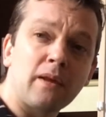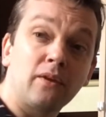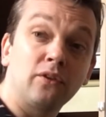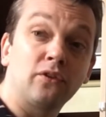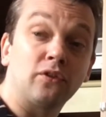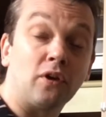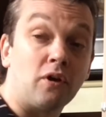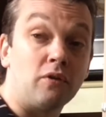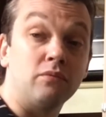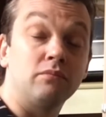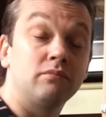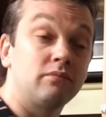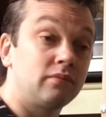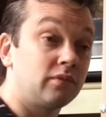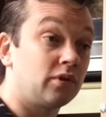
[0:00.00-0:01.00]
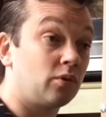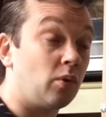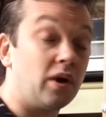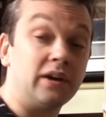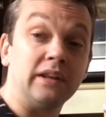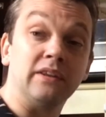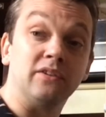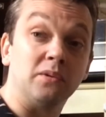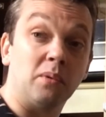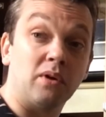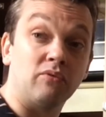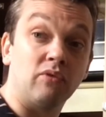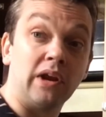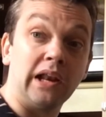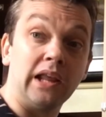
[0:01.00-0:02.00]
So, quite an easy one
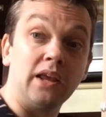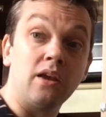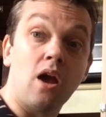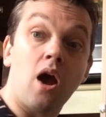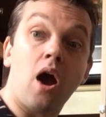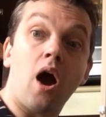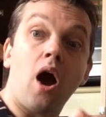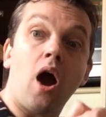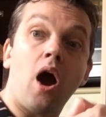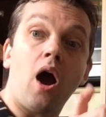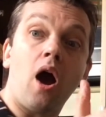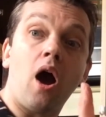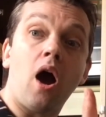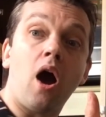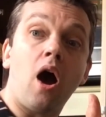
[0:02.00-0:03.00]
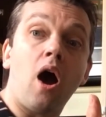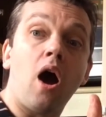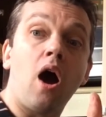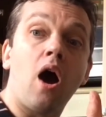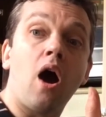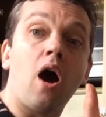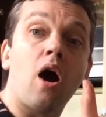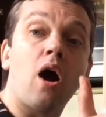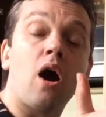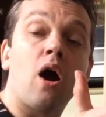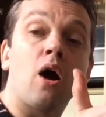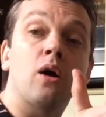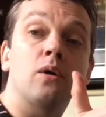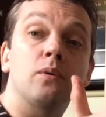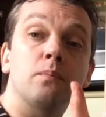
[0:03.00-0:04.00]
really. Ah.